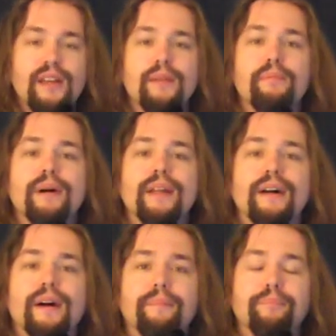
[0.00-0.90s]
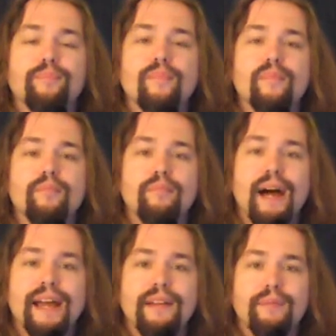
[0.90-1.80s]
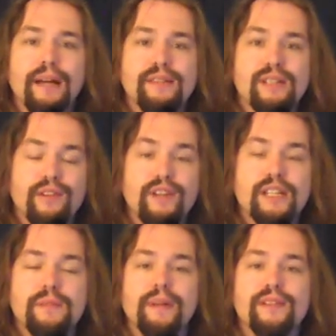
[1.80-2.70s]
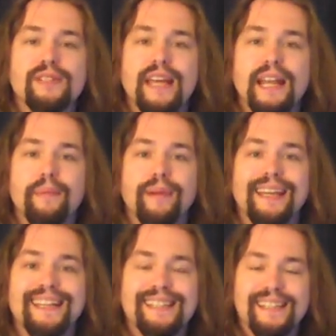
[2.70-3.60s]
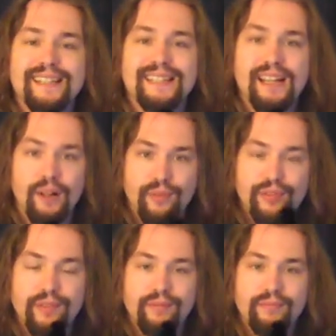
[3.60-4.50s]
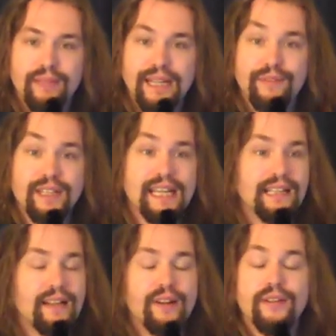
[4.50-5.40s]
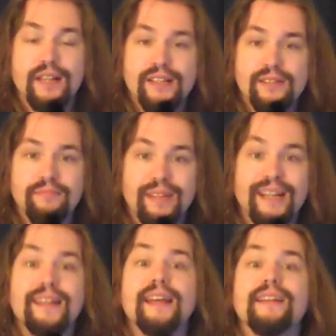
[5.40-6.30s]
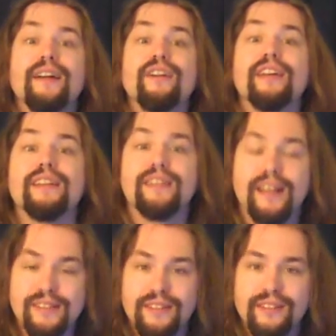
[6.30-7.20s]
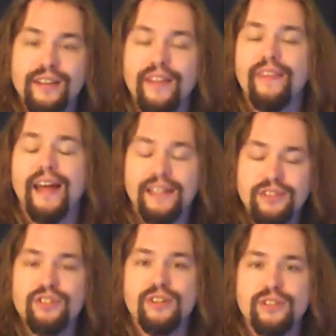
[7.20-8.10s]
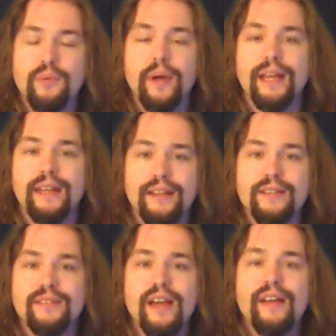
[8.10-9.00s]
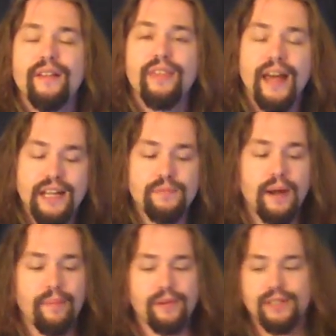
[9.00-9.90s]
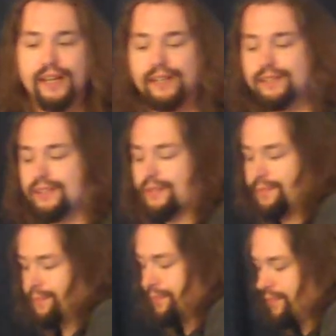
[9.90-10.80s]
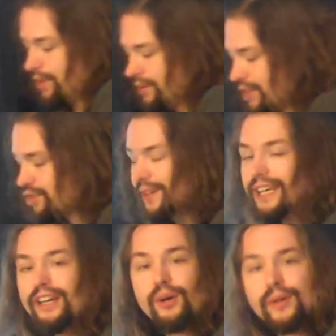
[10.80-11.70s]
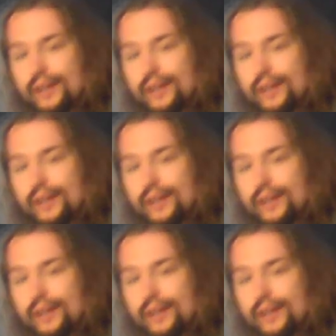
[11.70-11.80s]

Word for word: But um, my, my stuff needs to be able to stand up against itself. And if a day later it doesn't, then a day later it doesn't. And that's just the way it is. That is proper science. Don't let your ego get